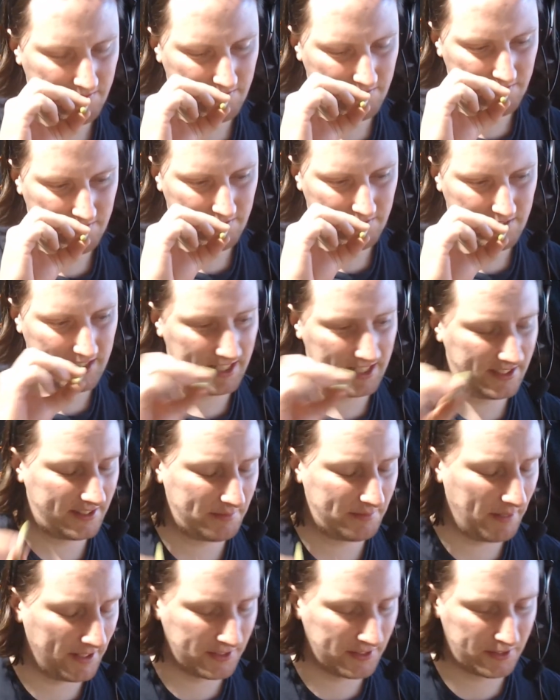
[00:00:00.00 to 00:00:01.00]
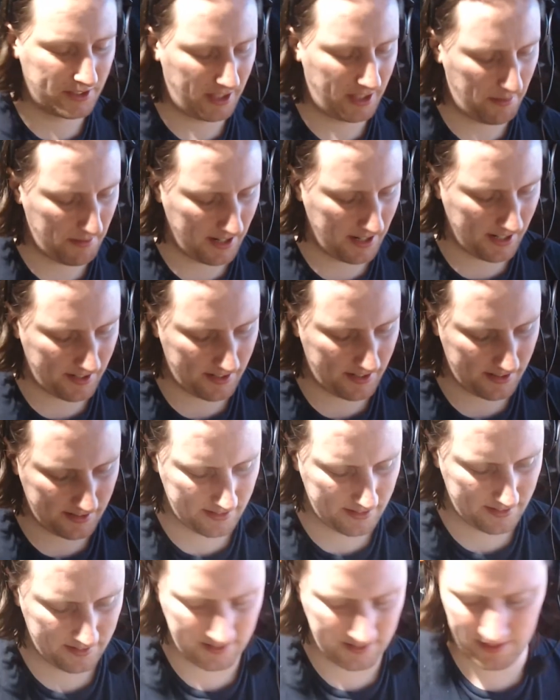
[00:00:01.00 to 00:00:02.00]
It smells really bad,
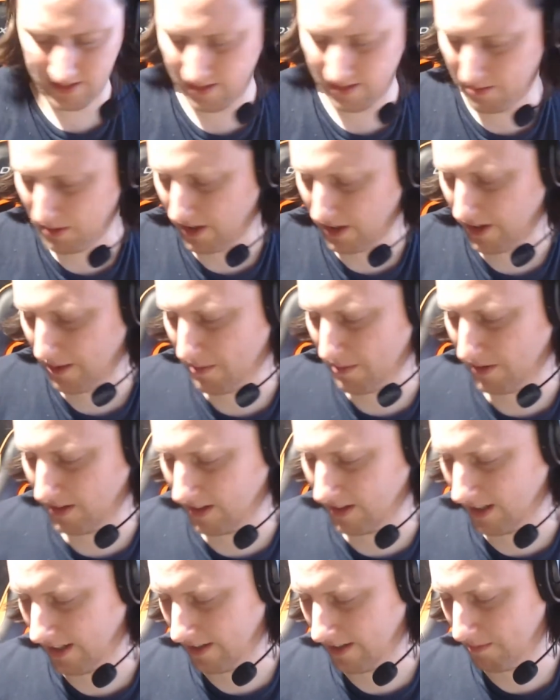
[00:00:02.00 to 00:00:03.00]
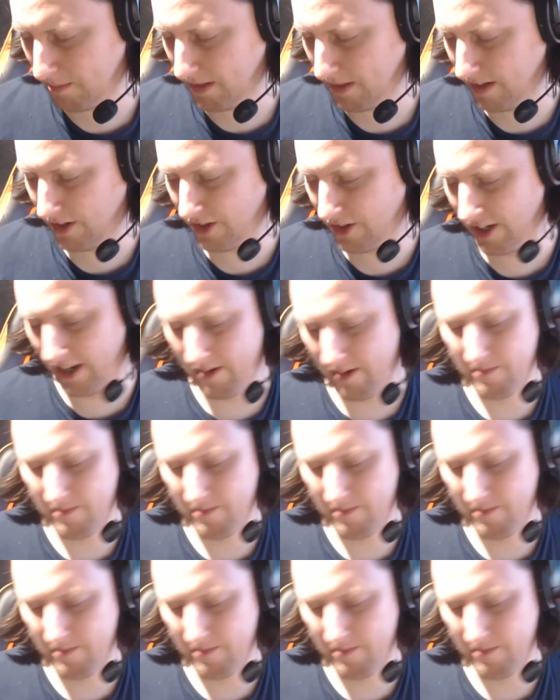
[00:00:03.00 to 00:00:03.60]
so I'm already putting that in the bin of shame.